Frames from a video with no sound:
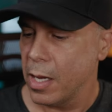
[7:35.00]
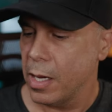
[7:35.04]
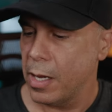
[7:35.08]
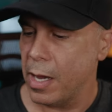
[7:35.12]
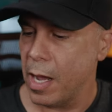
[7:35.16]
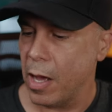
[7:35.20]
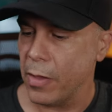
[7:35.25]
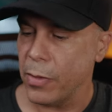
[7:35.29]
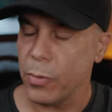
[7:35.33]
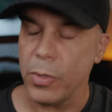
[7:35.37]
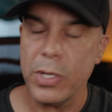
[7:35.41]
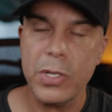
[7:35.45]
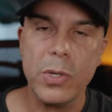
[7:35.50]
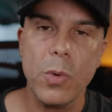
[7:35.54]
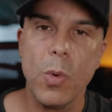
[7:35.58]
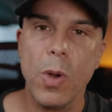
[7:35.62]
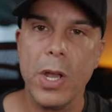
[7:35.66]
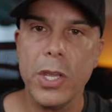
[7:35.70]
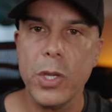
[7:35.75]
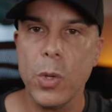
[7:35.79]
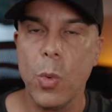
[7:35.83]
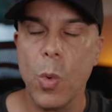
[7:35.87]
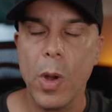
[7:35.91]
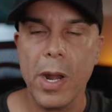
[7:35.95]
Now, the reason
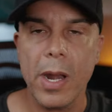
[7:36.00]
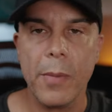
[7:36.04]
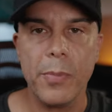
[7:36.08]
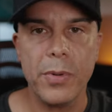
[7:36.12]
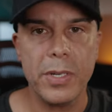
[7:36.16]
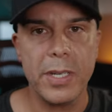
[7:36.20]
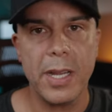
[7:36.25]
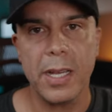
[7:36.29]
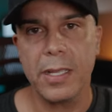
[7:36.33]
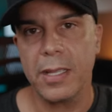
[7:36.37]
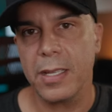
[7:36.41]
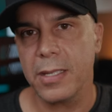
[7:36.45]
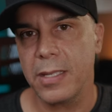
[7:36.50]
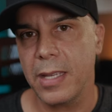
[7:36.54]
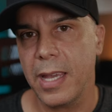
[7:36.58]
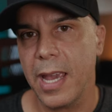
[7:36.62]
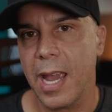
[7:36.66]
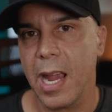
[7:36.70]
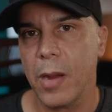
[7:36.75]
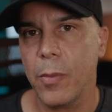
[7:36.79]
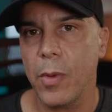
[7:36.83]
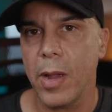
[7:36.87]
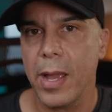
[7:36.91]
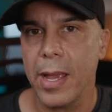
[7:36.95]
why you want to protect this
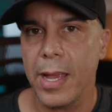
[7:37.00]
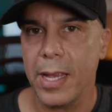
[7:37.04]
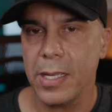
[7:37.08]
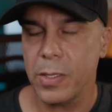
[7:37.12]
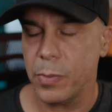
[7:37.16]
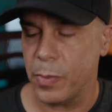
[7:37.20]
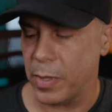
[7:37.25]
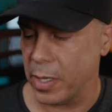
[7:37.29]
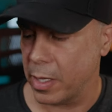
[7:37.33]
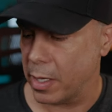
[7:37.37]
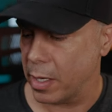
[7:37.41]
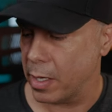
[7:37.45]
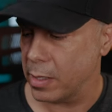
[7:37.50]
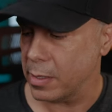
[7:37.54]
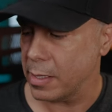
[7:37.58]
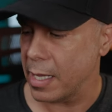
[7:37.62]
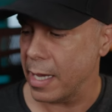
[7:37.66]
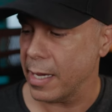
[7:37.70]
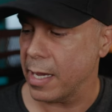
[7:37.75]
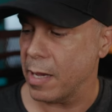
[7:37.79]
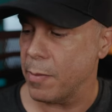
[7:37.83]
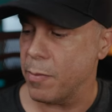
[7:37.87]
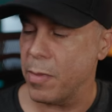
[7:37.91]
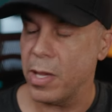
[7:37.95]
camera is because,
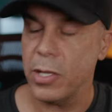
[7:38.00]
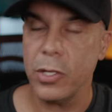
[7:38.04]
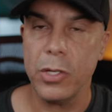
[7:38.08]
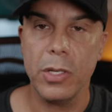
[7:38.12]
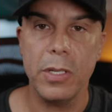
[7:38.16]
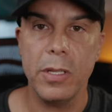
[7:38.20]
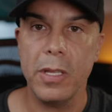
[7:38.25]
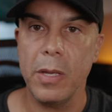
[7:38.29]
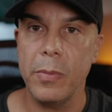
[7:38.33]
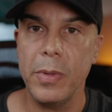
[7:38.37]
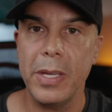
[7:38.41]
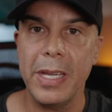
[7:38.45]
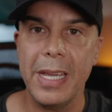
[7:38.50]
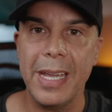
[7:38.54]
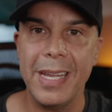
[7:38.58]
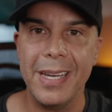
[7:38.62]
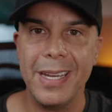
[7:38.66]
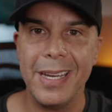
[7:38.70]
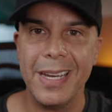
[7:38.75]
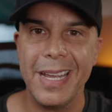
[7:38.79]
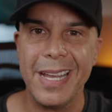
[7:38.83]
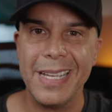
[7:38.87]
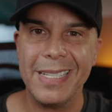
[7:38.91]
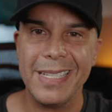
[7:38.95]
like I mentioned in the
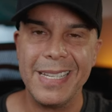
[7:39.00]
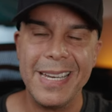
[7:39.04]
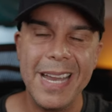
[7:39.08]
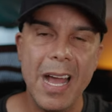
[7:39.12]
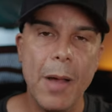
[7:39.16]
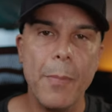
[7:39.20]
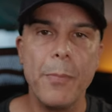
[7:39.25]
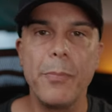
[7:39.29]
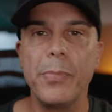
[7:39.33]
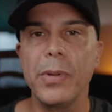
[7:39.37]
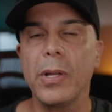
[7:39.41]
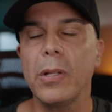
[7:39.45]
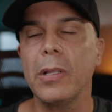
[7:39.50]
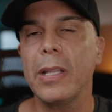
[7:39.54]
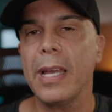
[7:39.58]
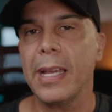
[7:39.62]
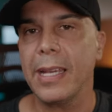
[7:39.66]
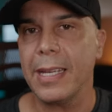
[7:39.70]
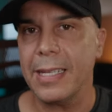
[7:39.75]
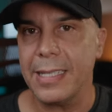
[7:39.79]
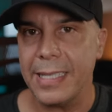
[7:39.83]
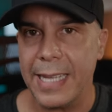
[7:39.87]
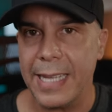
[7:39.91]
beginning, it's not built like a